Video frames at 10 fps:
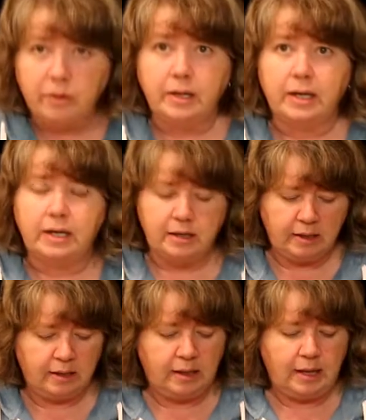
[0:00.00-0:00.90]
line.
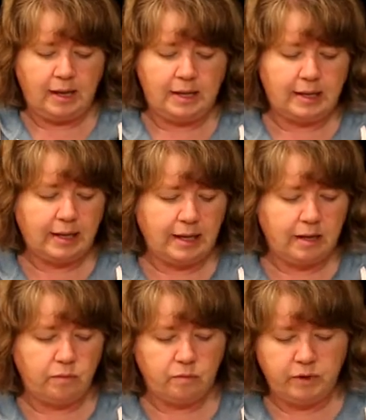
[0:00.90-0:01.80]
And
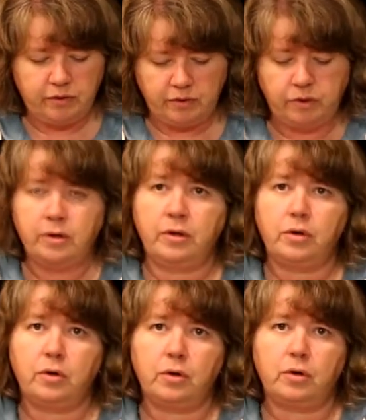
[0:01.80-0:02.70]
again, with
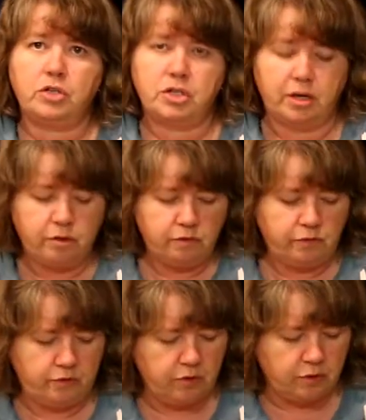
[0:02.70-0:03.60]
your
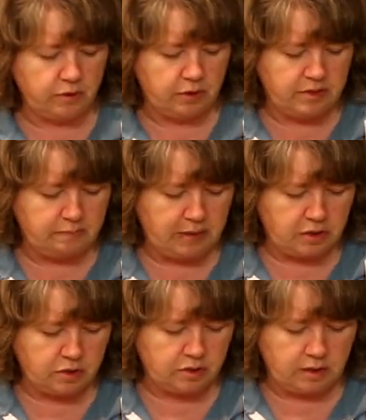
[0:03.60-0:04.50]
shelf, you're going to
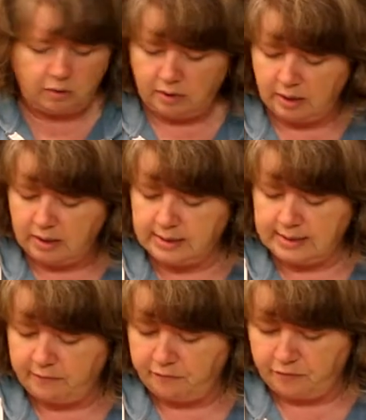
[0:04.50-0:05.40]
measure, now it is
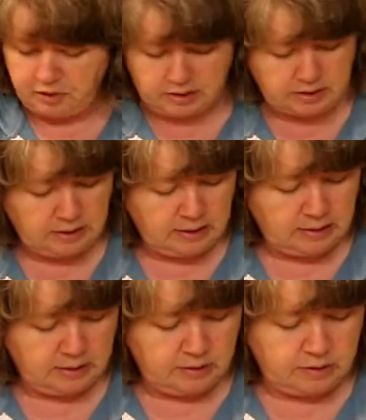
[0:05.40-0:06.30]
a foot,
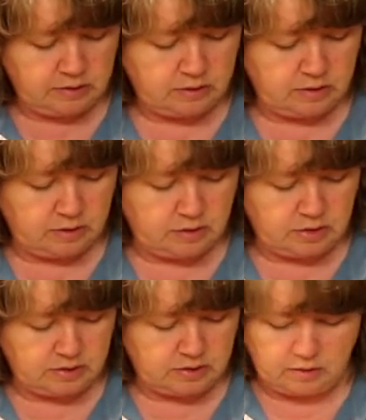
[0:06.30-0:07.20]
so you're
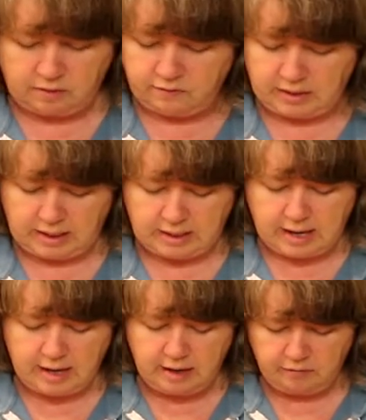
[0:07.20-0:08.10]
just going to find
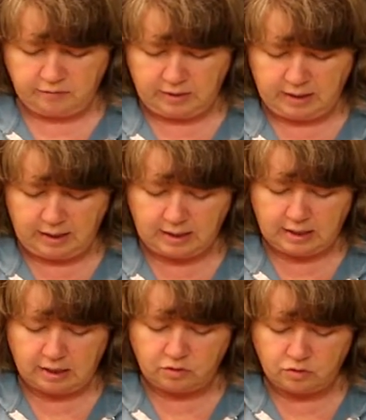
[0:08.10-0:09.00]
half,
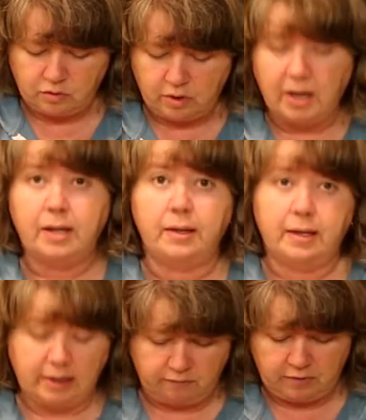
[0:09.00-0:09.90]
again draw a
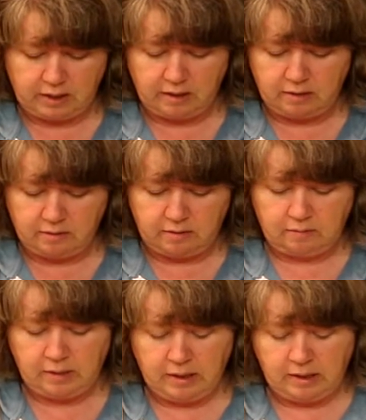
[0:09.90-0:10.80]
line, find
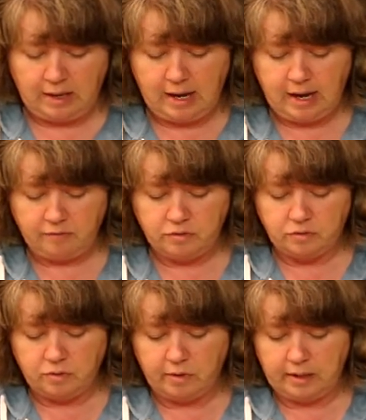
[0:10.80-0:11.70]
the half,
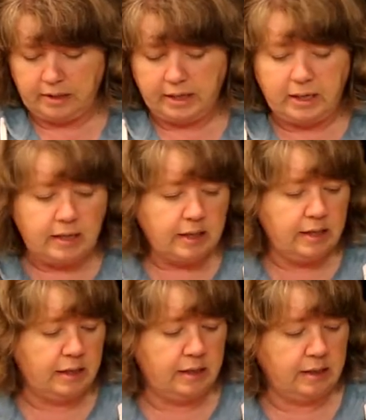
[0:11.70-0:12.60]
draw a line,
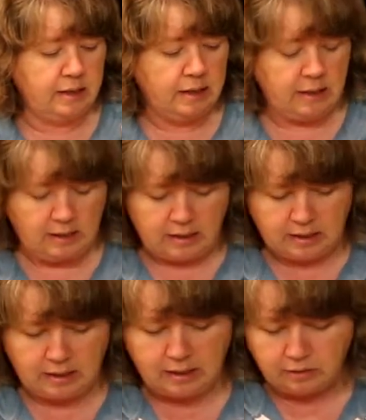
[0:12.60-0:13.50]

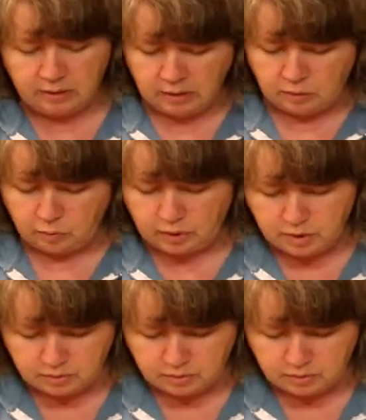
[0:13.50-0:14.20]
and then where your